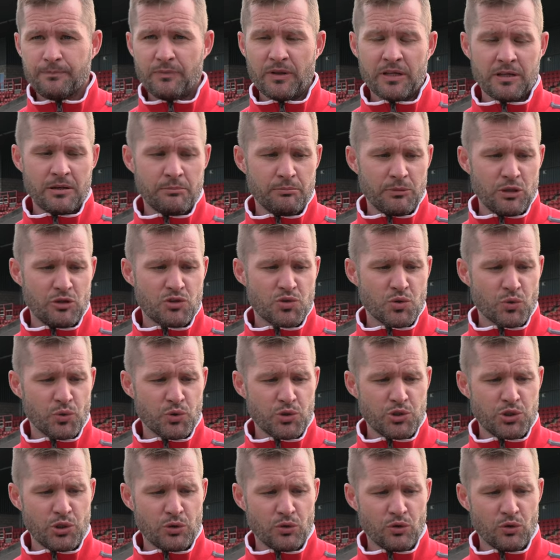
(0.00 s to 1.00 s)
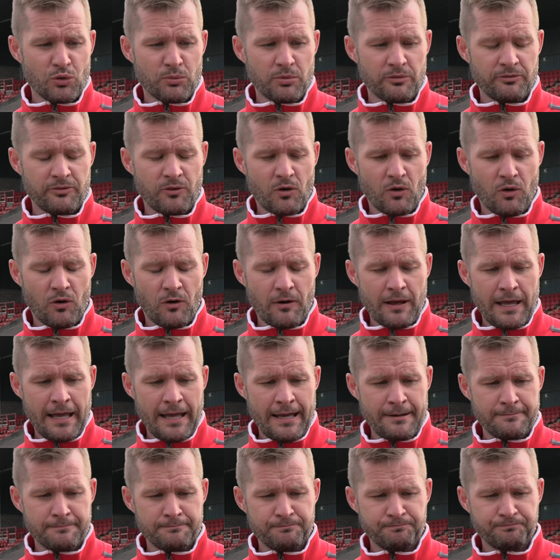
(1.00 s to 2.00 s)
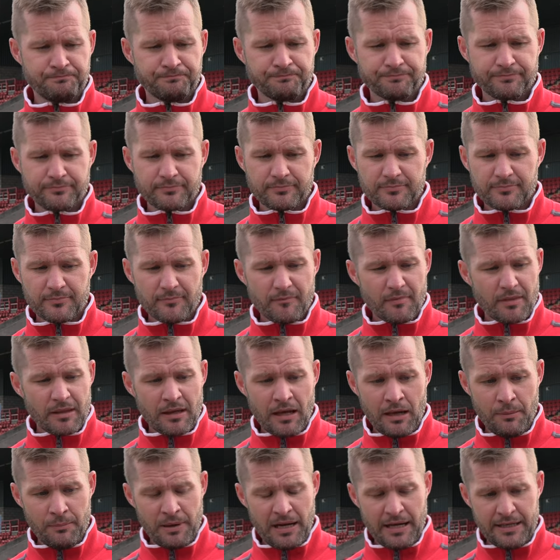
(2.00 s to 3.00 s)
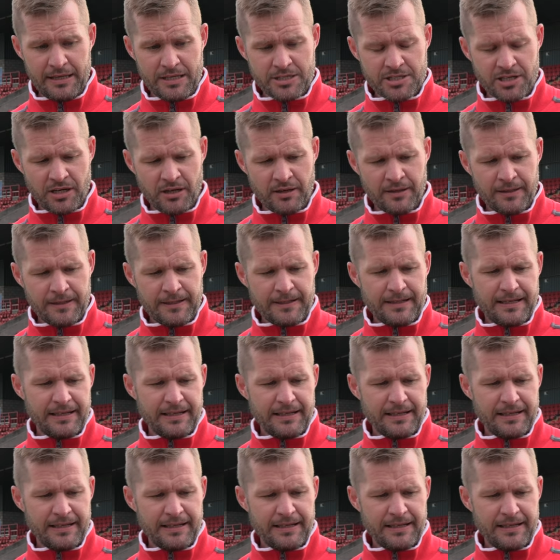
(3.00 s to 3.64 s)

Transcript: And in Montrose, you know, we've got a manager